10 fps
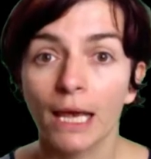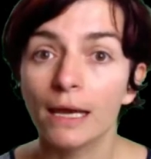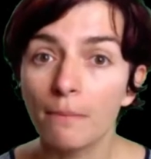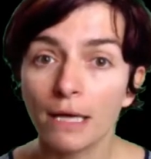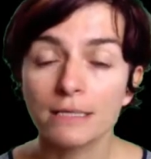
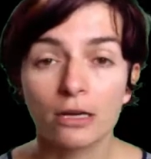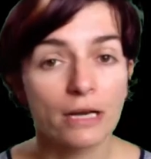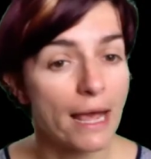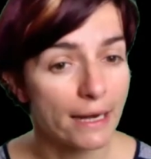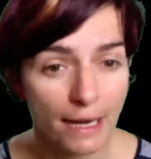It must
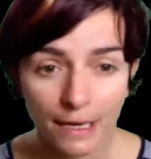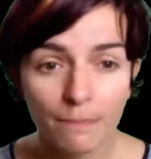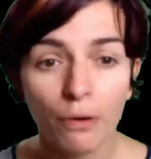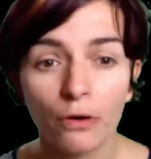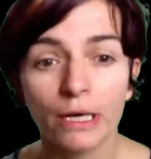not at
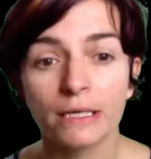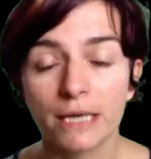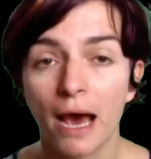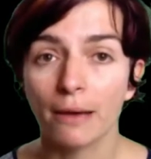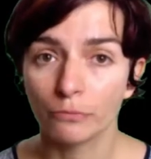any point in
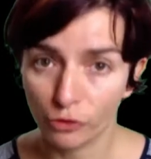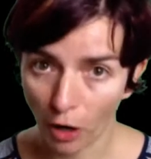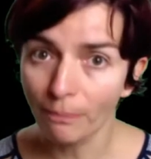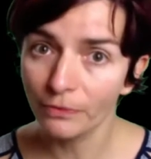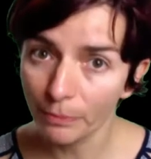time
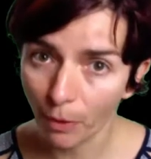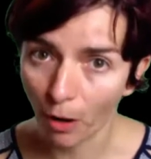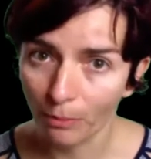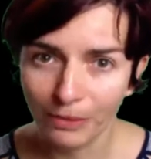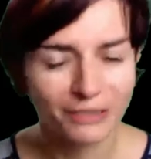drop the
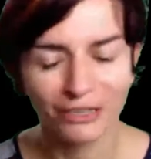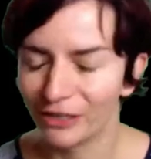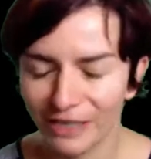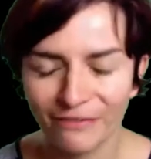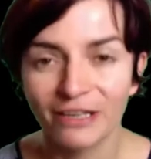bomb,
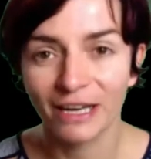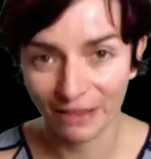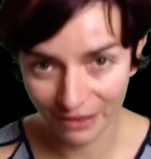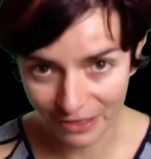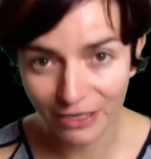not even
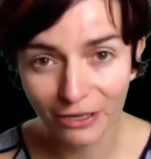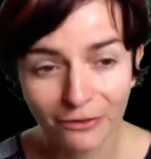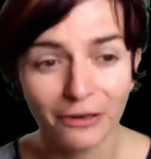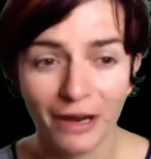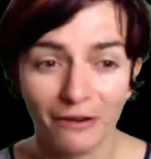in the
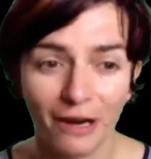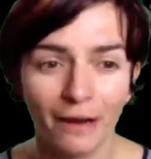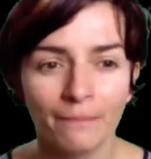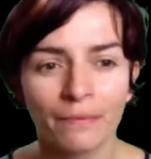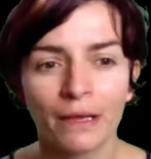secure
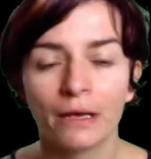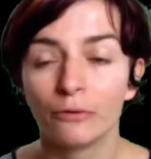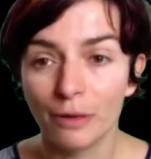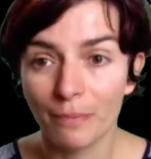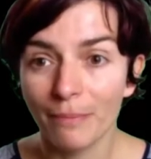area.
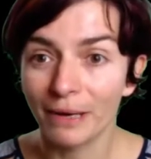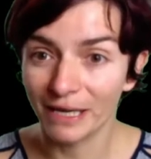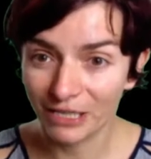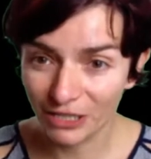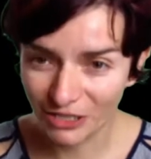
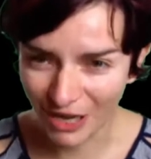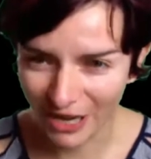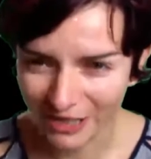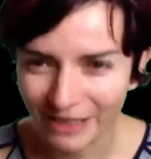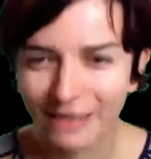Remember,
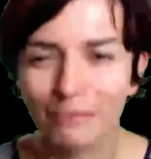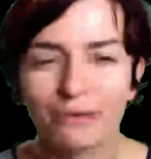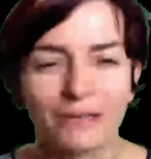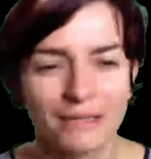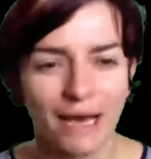gently
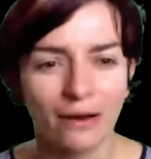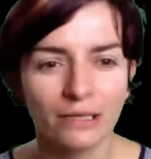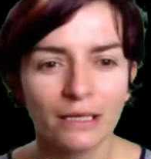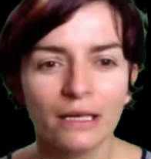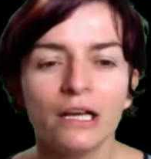put it down.